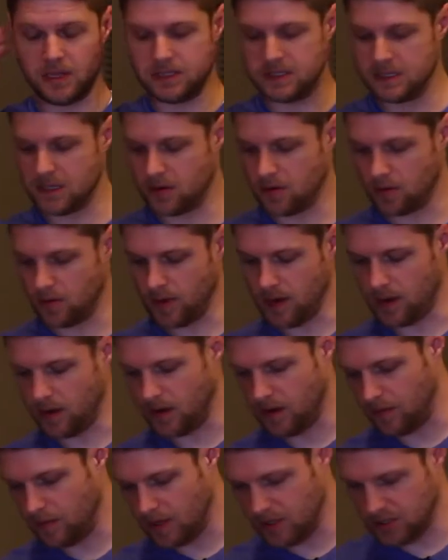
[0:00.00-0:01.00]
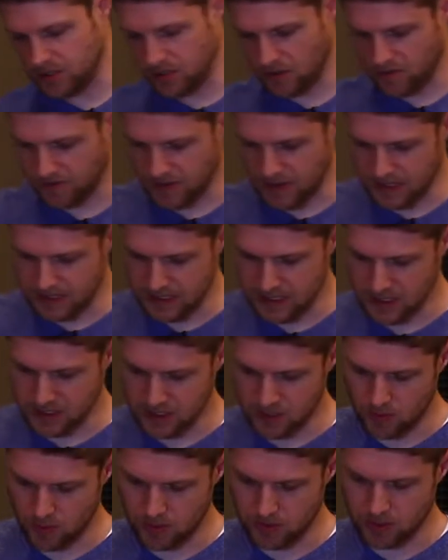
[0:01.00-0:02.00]
sound around. Now, I'm not sure if that's
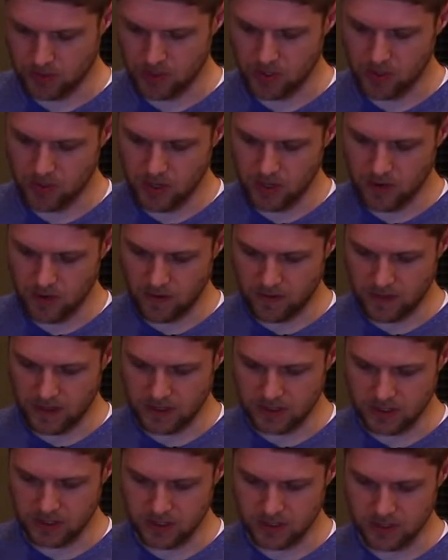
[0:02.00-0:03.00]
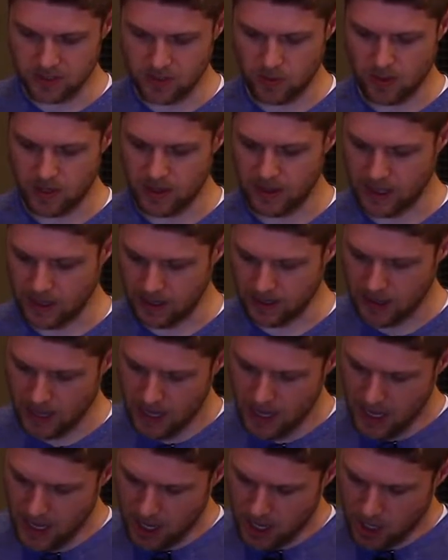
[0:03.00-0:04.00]
actually what they're doing or if that's just the way they
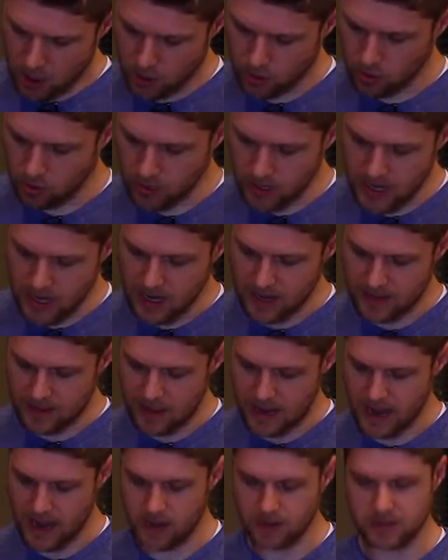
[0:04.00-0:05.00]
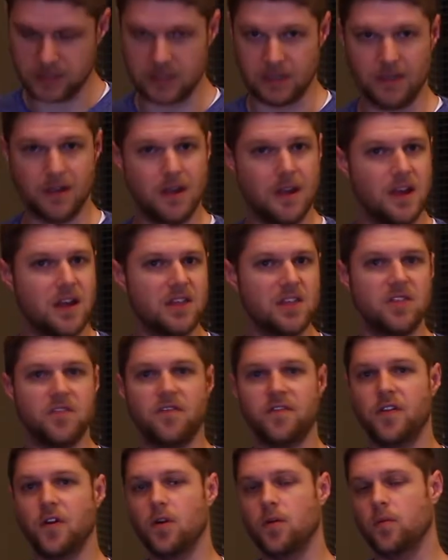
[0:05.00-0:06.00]
created the housing. The
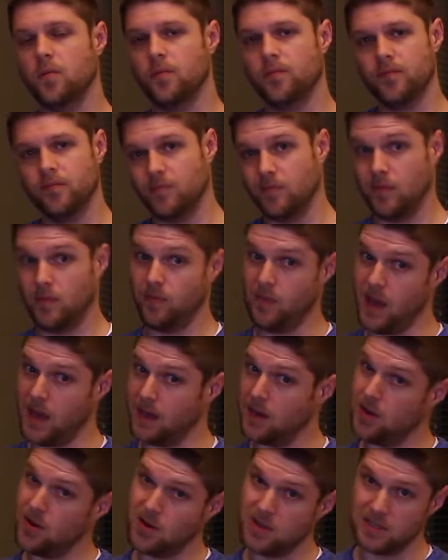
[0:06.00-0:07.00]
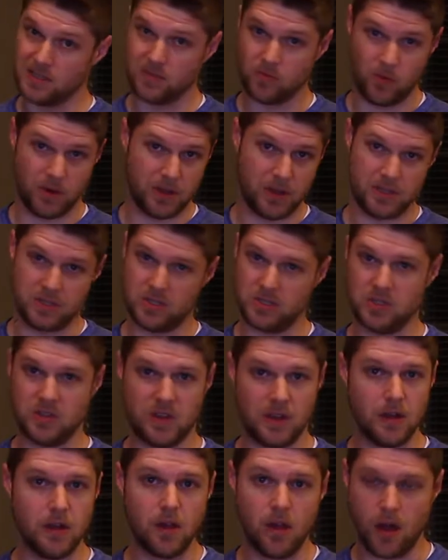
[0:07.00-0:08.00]
foam back here is really just
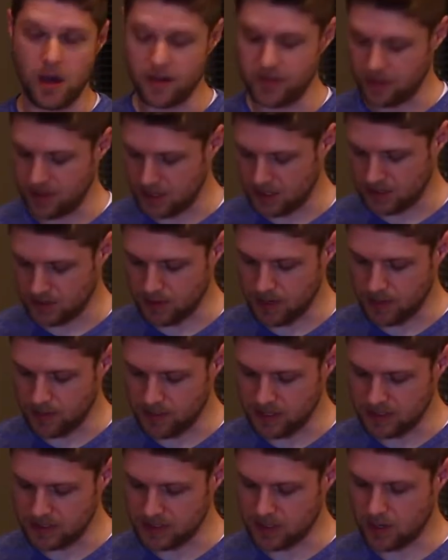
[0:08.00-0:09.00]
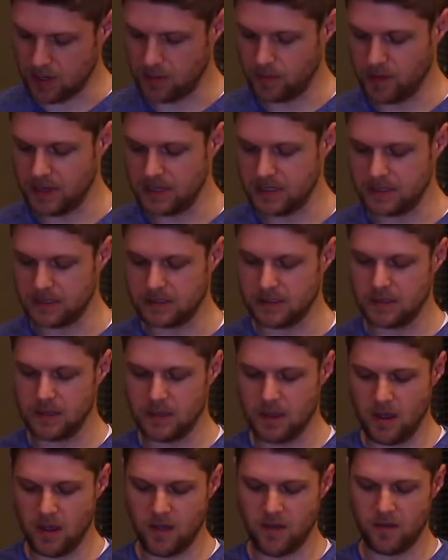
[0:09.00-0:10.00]
thin cloth. It's right up against the hard piece
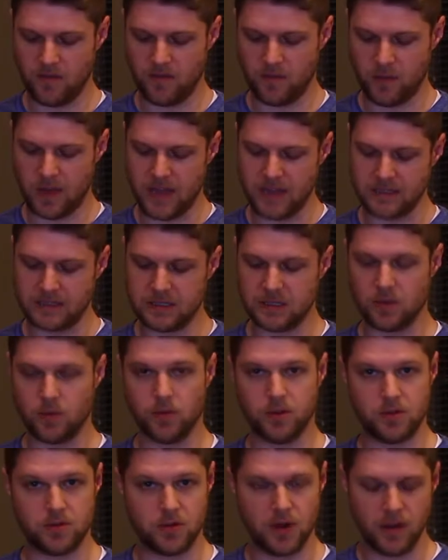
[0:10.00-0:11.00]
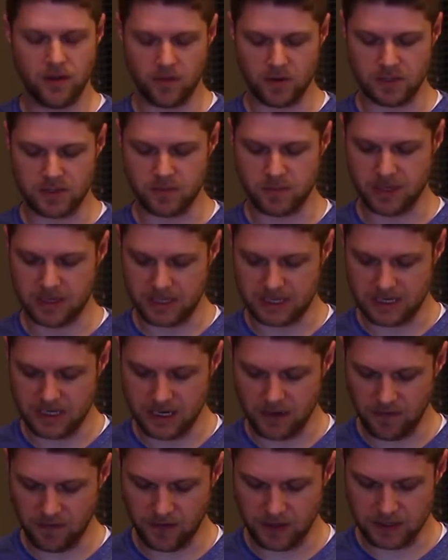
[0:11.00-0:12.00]
of plastic where the driver is, but the
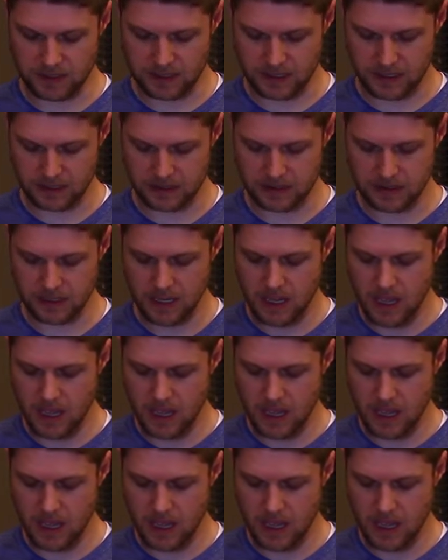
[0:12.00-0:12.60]
difference is